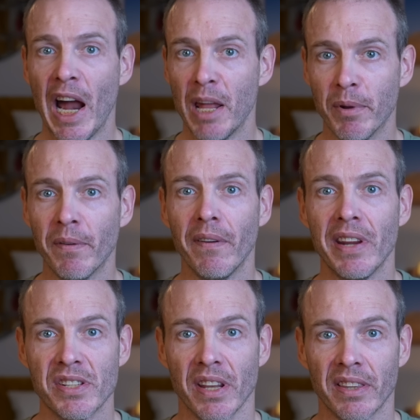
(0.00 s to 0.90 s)
And it'd be
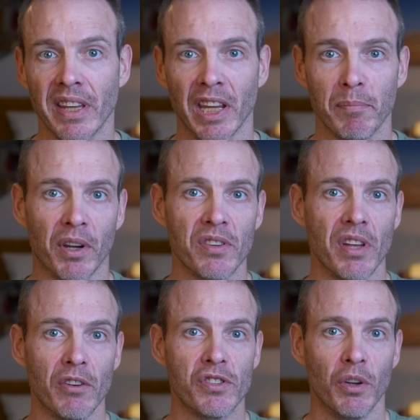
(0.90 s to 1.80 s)
very easy to think, because
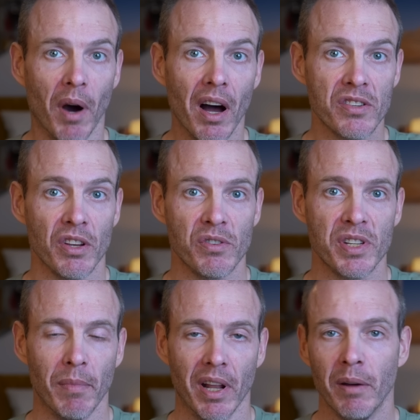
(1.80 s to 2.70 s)
those two are so
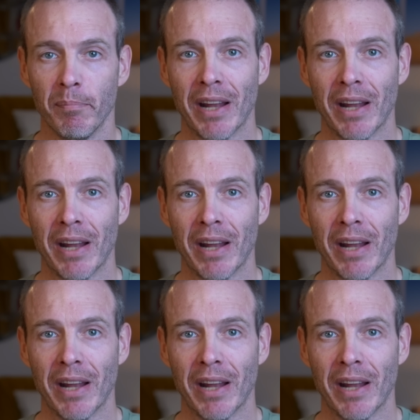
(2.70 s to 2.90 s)
similar,